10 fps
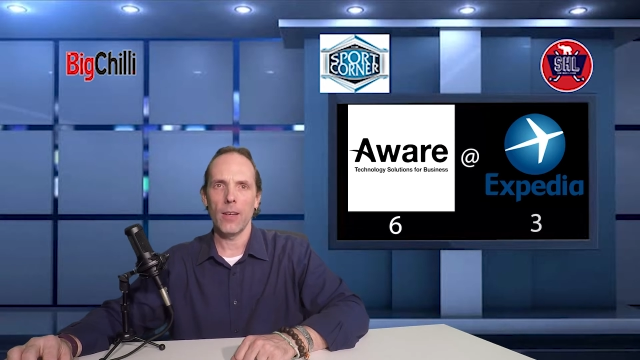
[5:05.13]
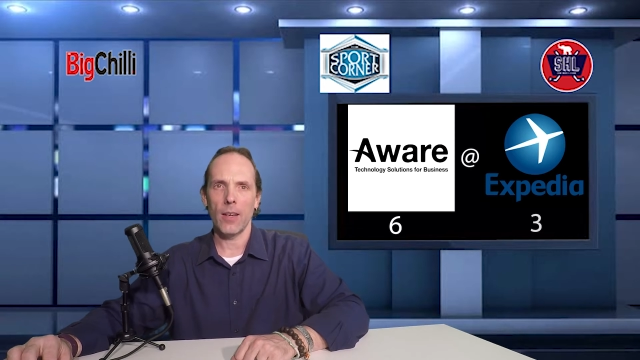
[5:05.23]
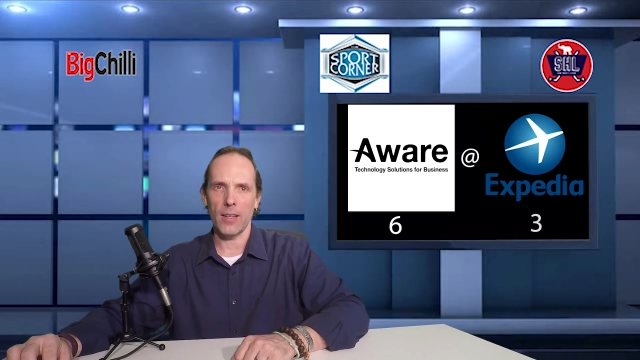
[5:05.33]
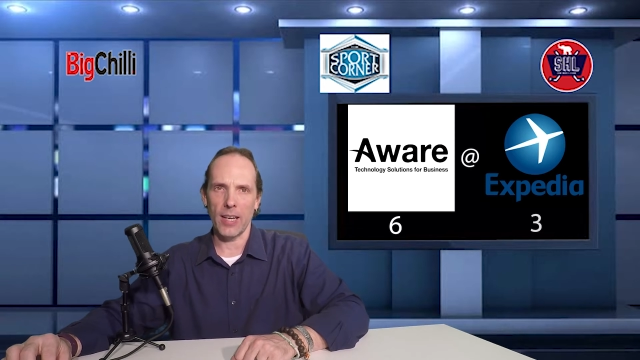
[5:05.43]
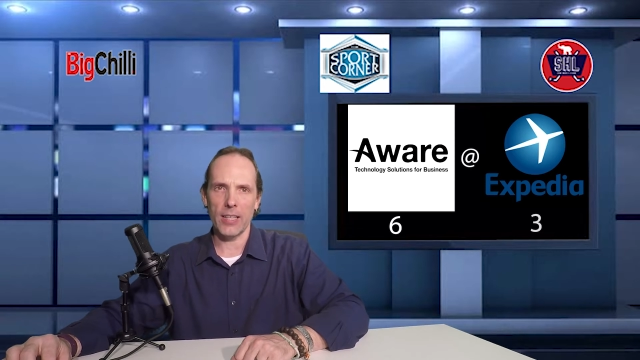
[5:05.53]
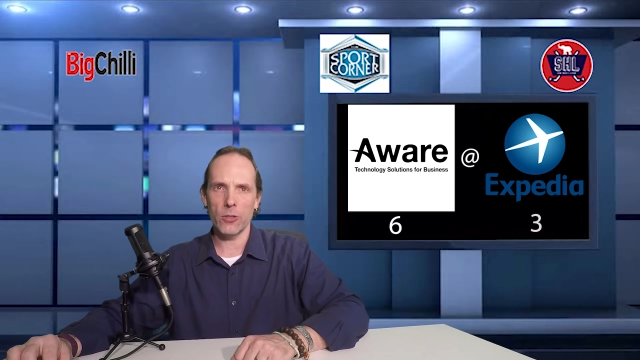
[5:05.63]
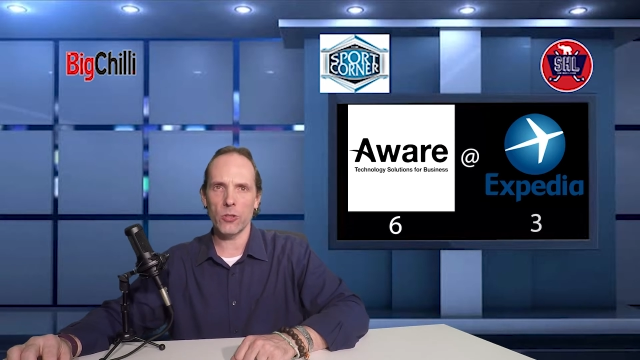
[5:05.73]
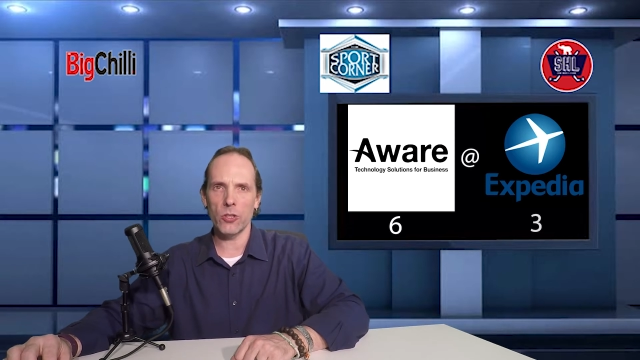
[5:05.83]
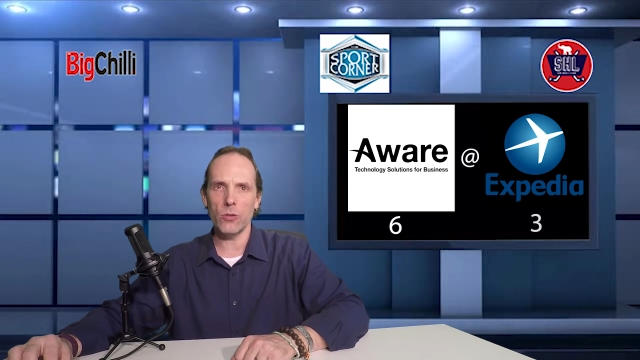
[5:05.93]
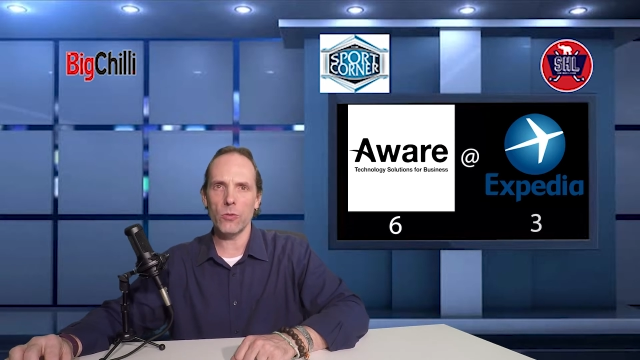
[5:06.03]
At
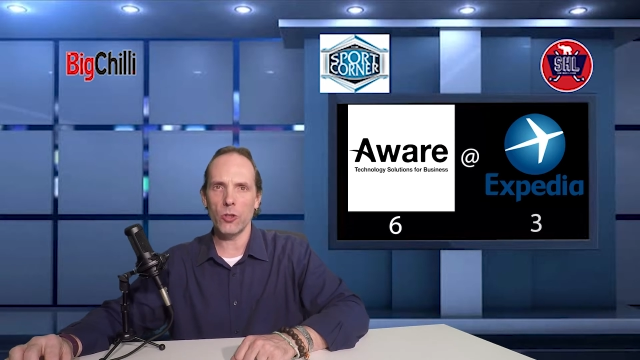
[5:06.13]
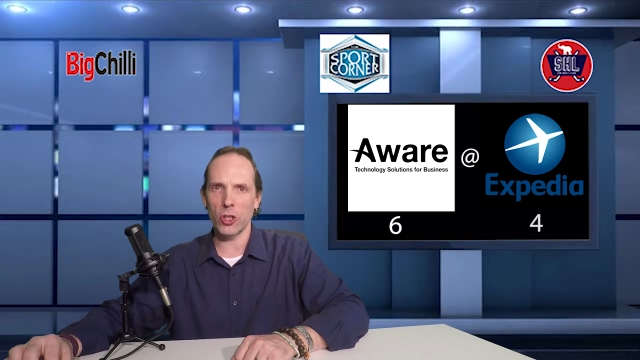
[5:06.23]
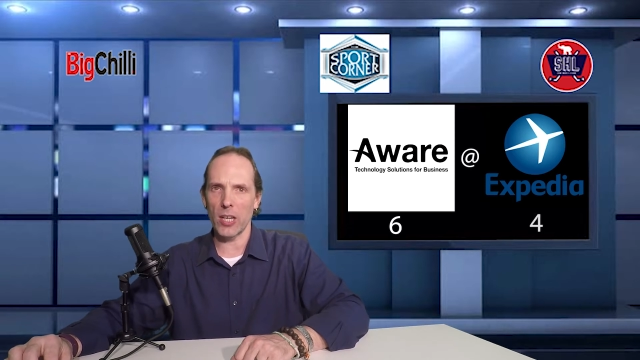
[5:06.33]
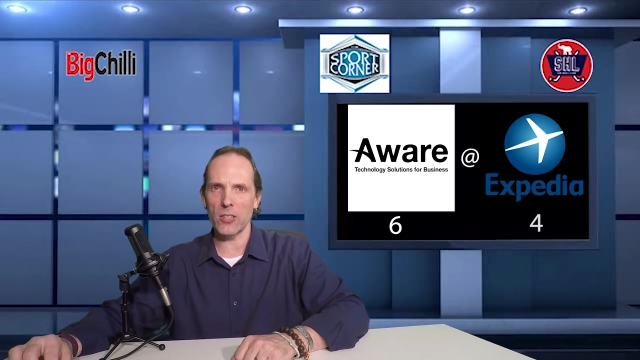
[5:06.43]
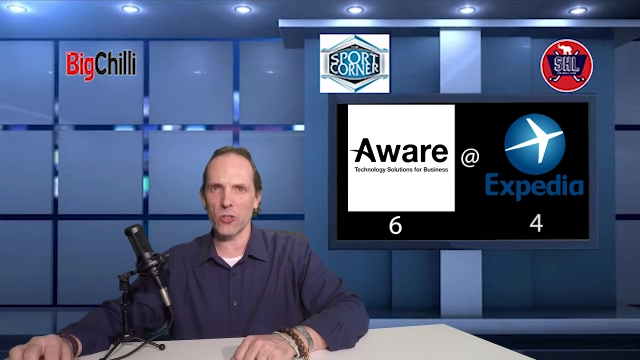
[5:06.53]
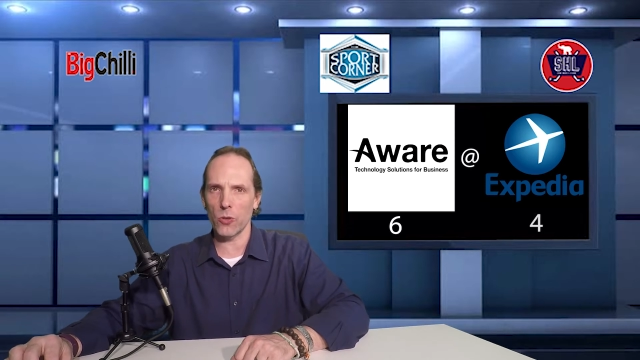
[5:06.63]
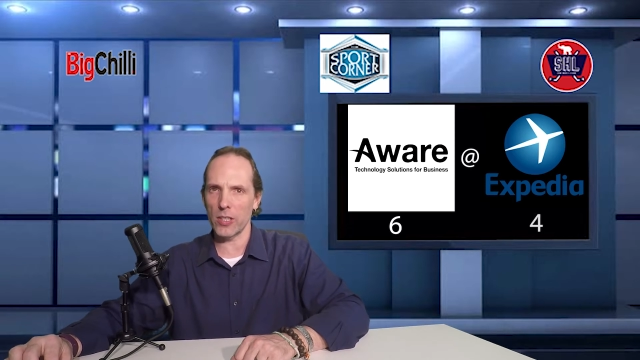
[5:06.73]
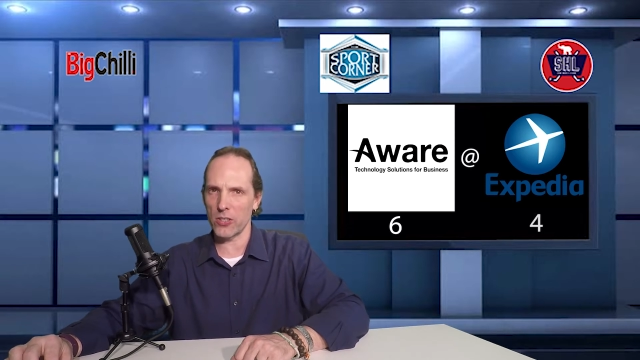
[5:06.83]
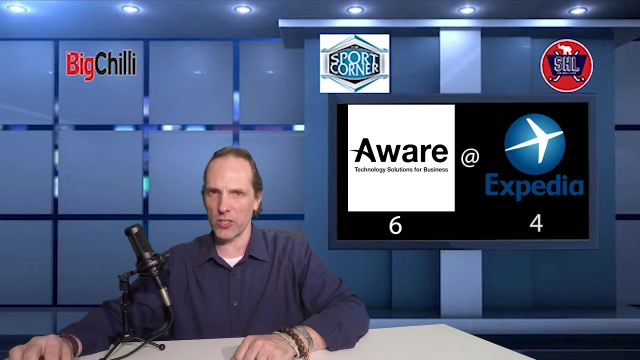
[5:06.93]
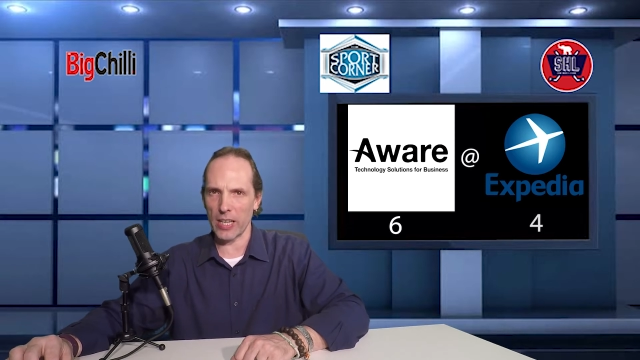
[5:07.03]
9:02, John scored
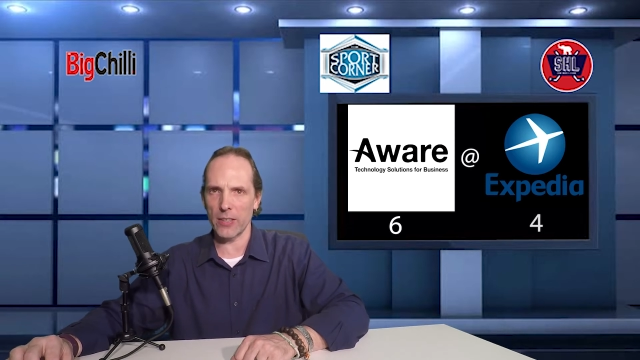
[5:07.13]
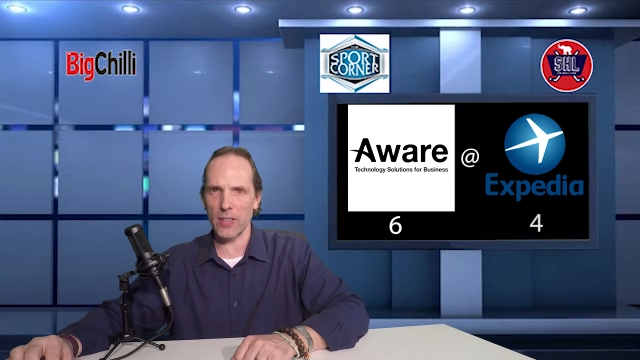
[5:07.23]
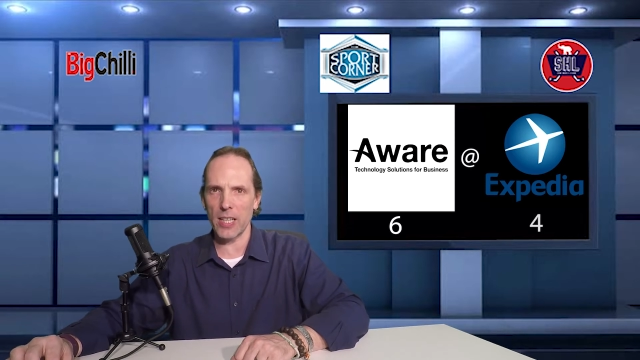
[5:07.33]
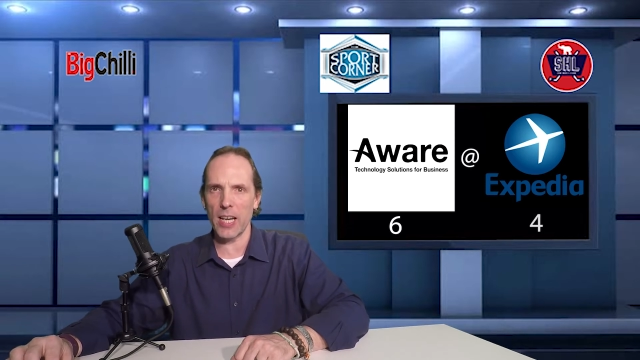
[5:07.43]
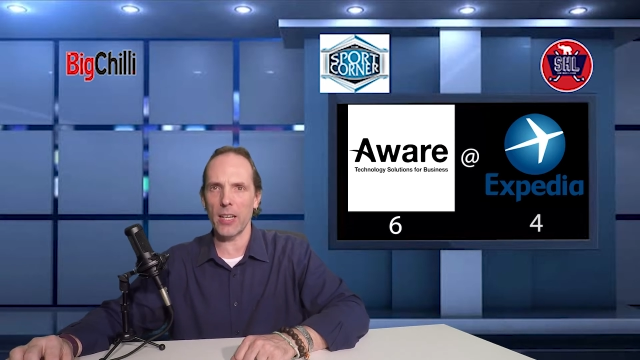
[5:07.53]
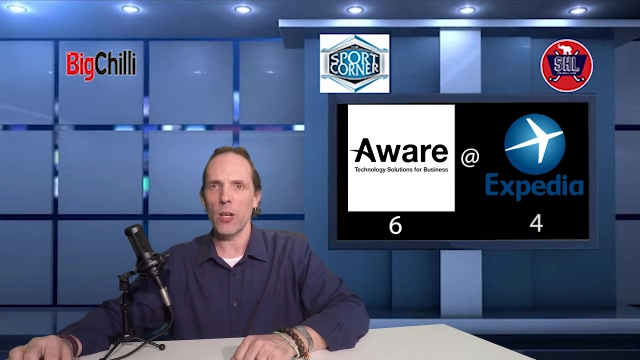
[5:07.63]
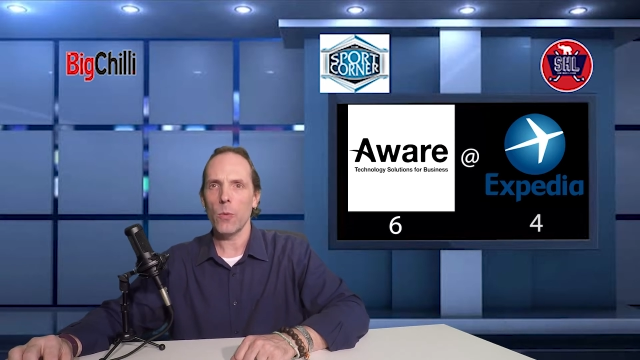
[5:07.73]
his second of the night,